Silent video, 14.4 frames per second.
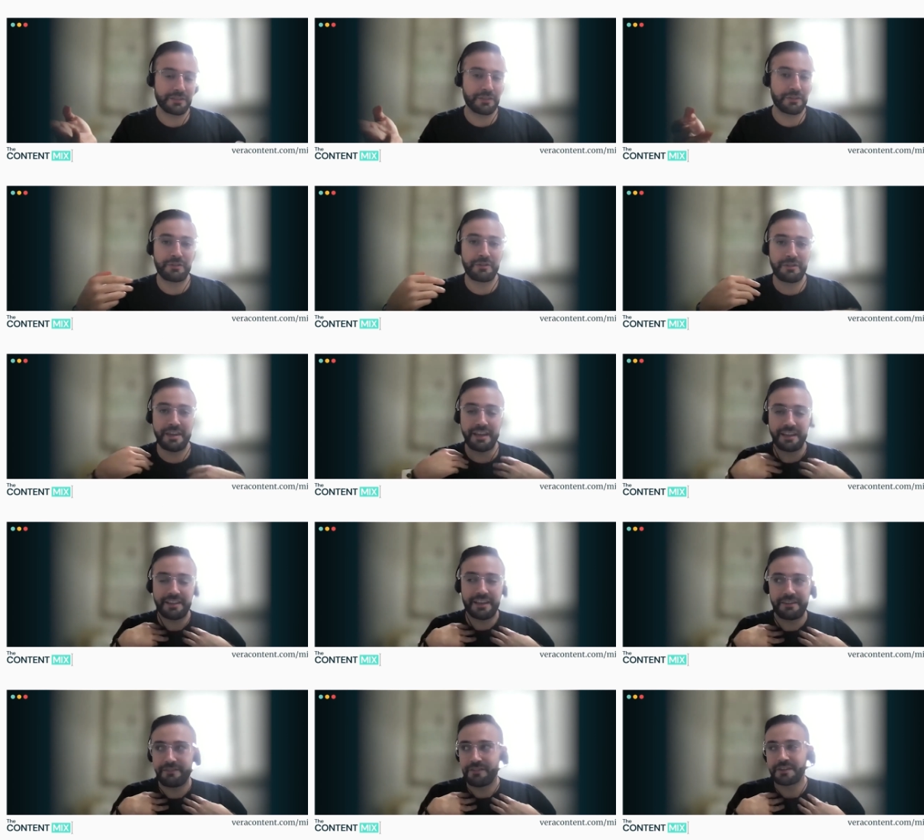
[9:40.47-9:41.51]
So do you think,
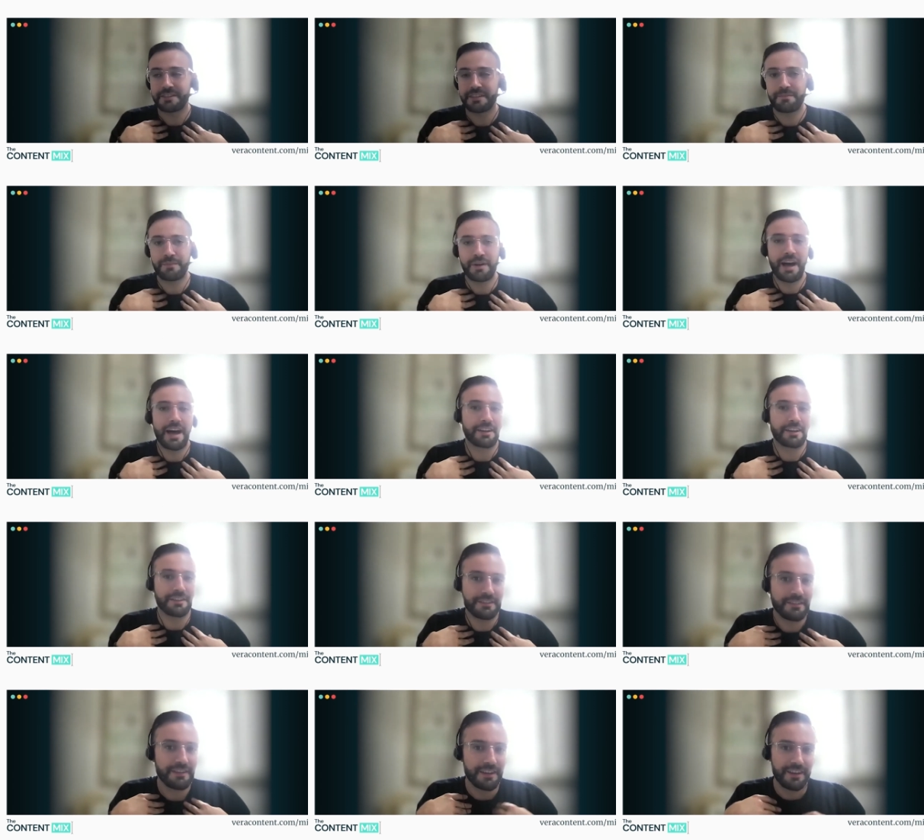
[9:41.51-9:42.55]
like, for example, I
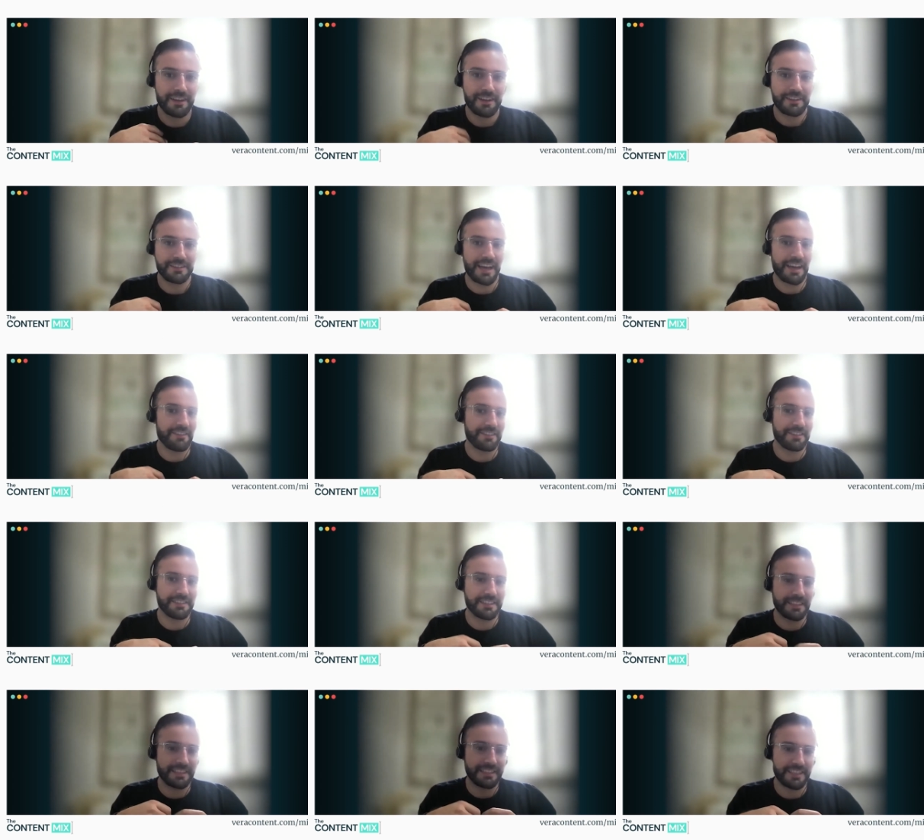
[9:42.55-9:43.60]
could dive into
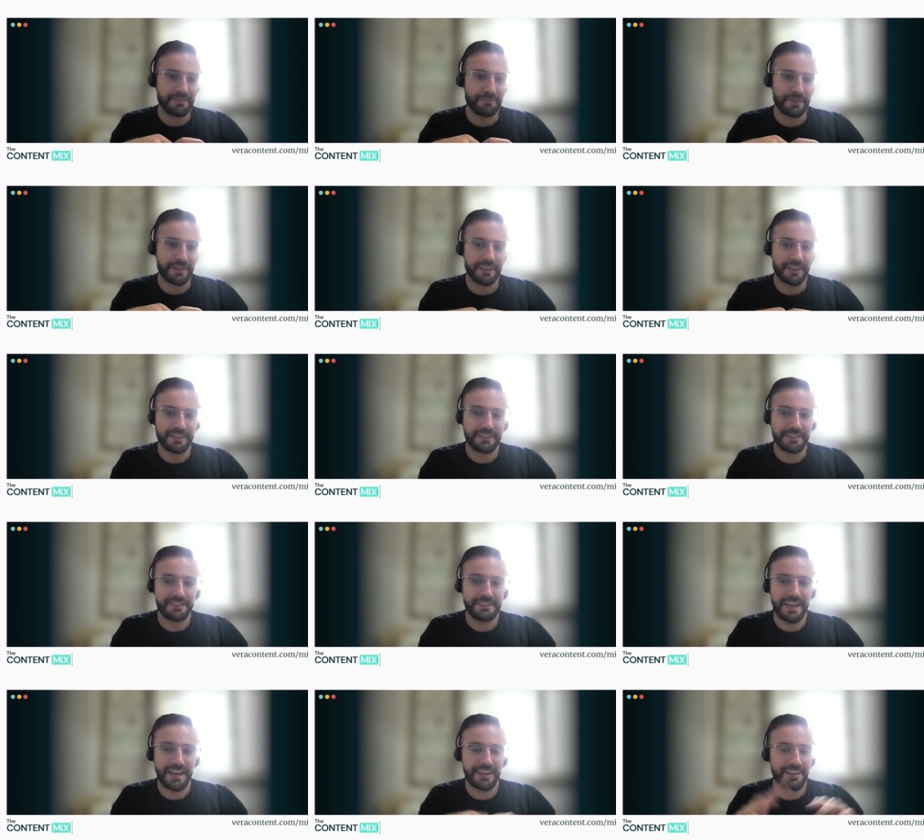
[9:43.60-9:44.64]
this and be a
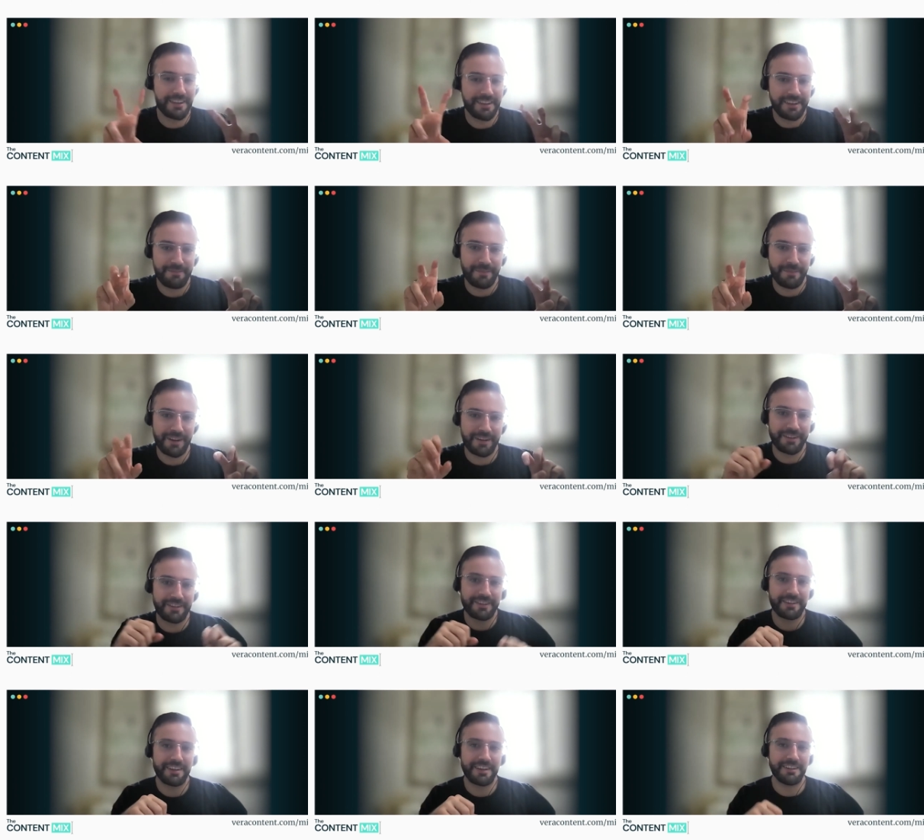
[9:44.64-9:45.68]
tech
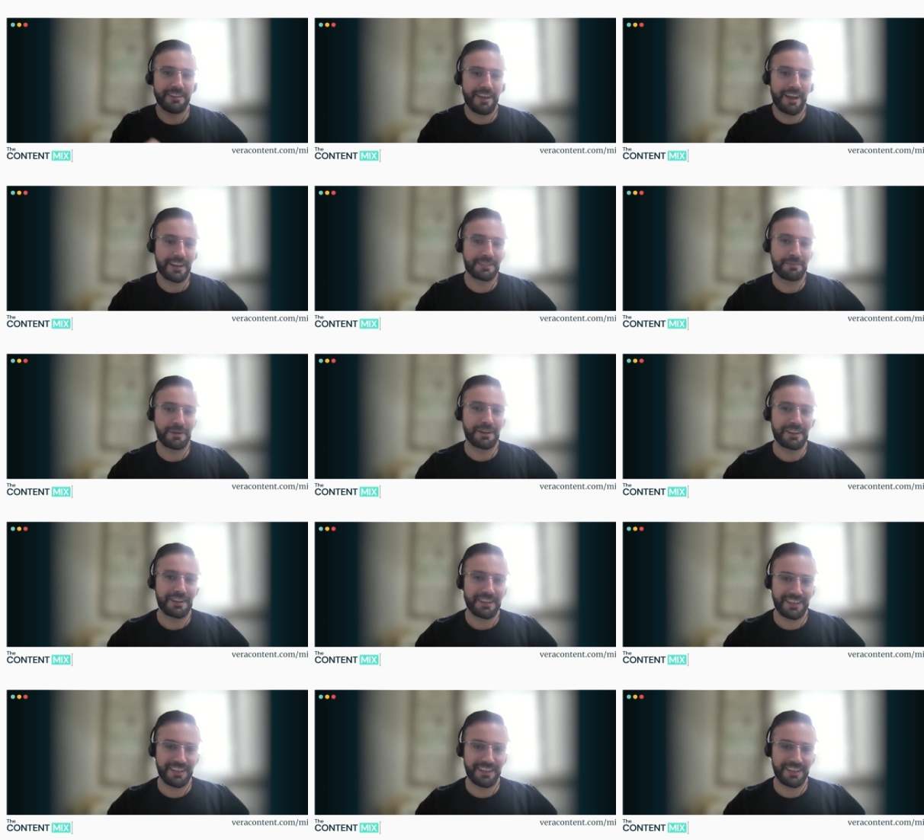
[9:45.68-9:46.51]
marketer and expert?